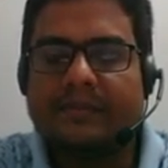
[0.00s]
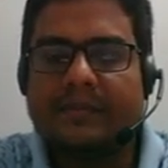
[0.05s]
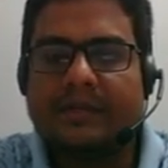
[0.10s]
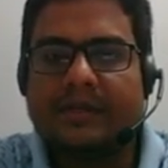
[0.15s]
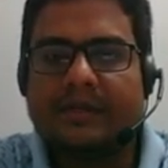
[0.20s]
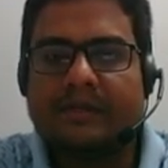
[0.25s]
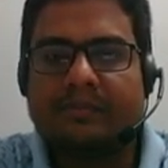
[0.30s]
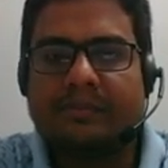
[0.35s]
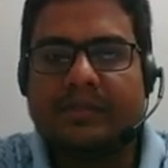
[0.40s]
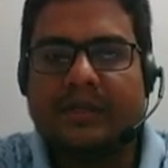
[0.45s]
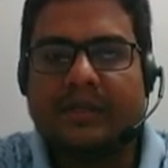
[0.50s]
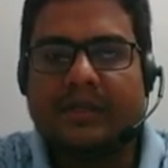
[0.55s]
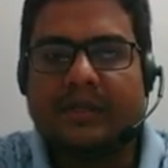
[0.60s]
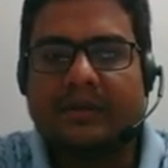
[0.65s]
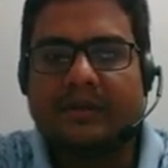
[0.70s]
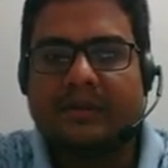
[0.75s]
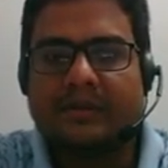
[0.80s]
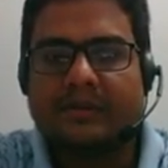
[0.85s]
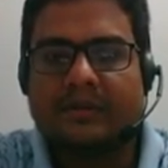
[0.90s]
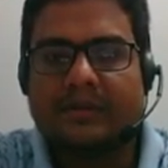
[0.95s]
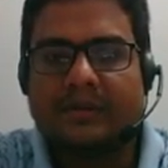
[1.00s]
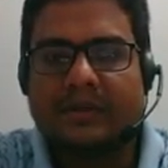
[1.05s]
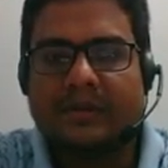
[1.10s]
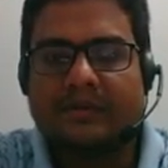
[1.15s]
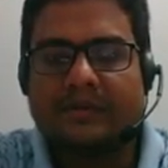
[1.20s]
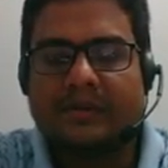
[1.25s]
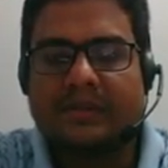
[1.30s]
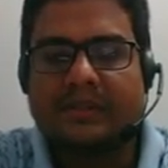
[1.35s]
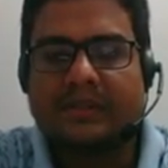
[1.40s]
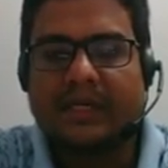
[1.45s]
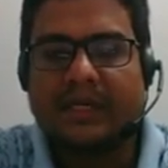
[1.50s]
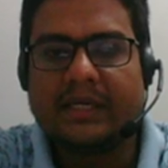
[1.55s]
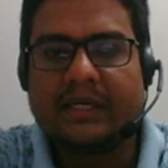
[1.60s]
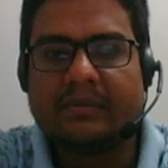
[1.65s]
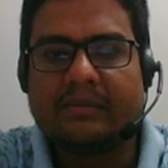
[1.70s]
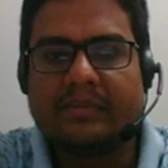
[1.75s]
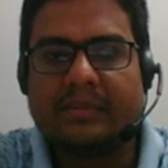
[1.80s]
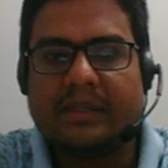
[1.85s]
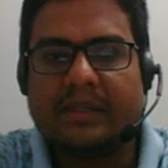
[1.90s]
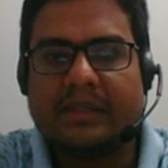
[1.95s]
if the
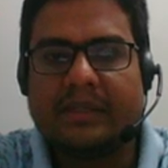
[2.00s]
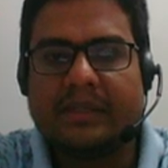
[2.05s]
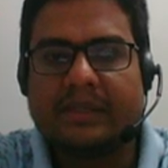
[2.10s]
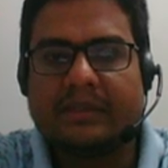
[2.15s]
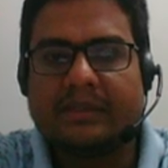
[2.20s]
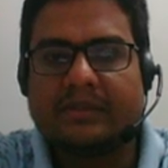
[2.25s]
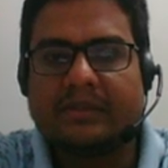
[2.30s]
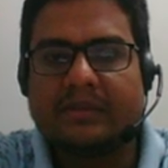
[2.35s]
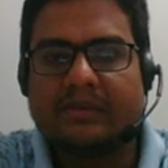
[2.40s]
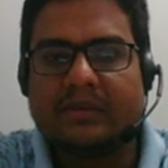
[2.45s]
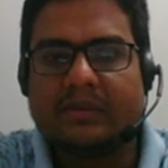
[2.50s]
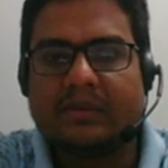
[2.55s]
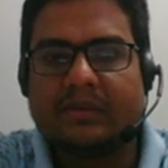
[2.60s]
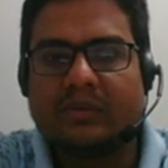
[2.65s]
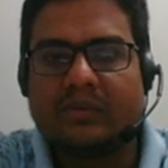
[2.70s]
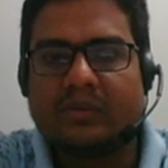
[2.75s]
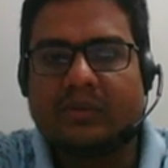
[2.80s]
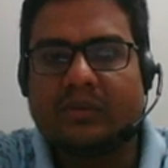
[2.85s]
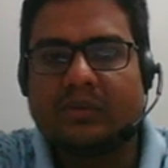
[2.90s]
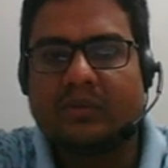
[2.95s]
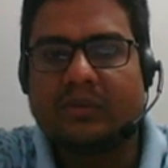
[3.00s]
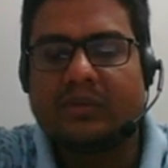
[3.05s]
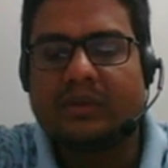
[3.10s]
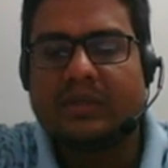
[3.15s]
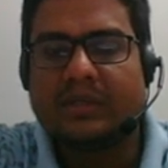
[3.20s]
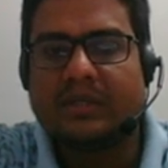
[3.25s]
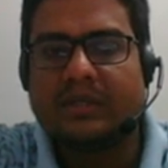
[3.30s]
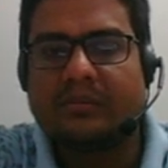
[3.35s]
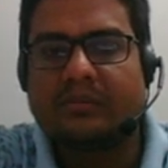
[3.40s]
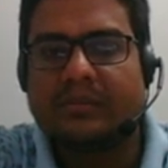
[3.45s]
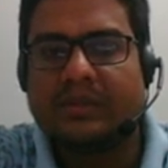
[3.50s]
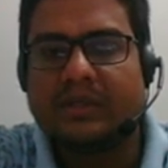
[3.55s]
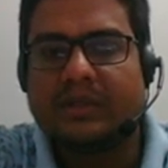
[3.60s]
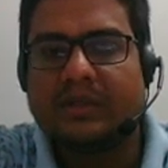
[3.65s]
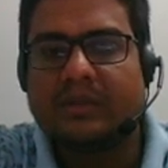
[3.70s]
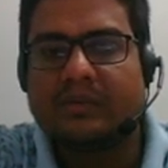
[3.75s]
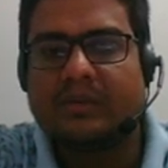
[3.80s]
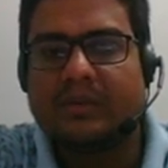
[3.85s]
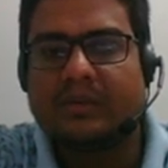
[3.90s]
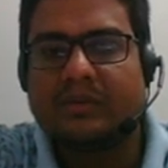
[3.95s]
side B, that is equal to 2 and B
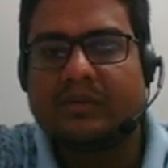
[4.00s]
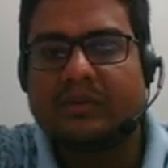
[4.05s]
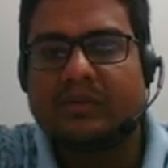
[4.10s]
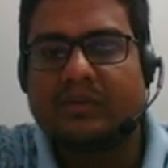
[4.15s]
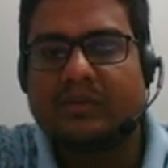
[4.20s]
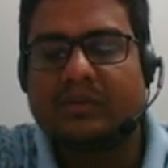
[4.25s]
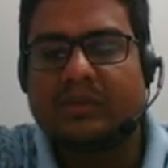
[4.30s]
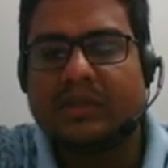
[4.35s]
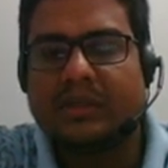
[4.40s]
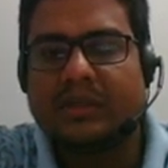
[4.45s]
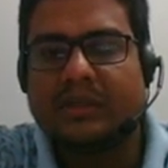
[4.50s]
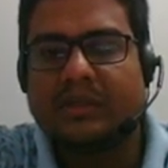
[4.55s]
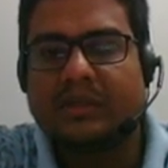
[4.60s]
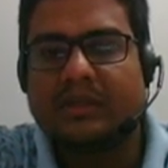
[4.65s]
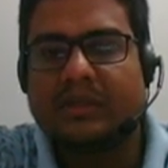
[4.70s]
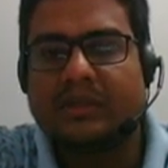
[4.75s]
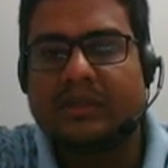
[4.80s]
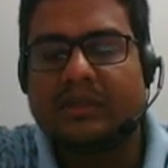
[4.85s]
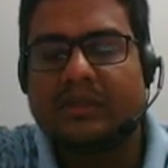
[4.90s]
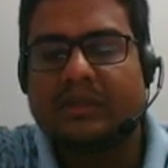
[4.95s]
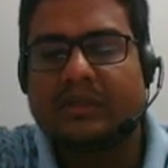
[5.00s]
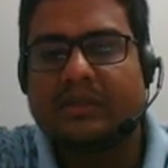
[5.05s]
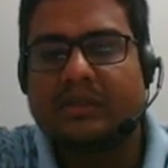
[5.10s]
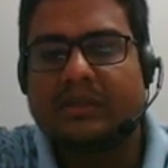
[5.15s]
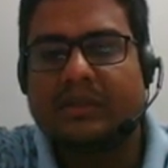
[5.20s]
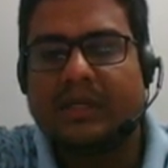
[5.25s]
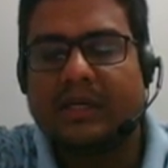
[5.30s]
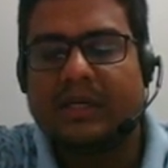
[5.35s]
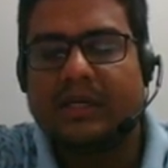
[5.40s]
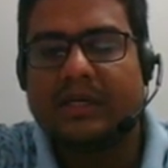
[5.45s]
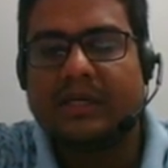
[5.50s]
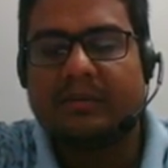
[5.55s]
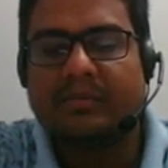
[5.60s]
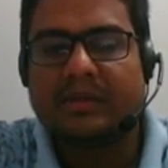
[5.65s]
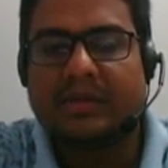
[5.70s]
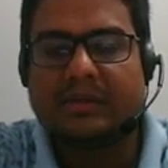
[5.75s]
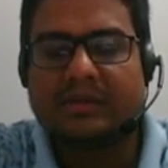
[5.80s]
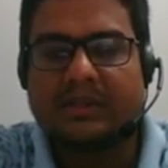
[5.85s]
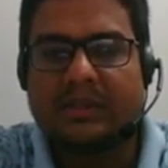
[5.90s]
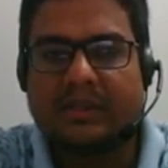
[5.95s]
equals to 30 degree, angle B
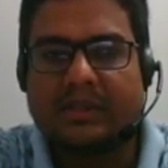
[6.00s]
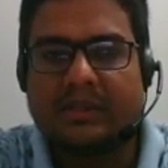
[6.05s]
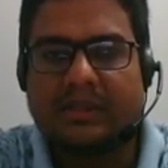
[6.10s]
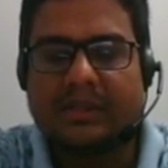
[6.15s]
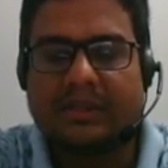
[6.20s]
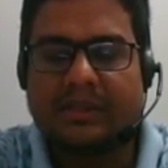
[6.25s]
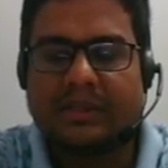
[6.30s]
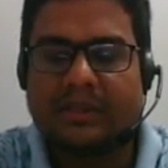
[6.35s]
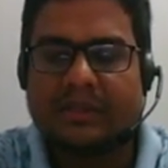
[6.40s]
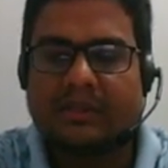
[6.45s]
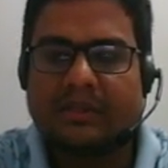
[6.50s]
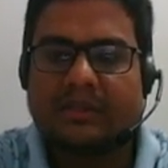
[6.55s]
is 30 degree,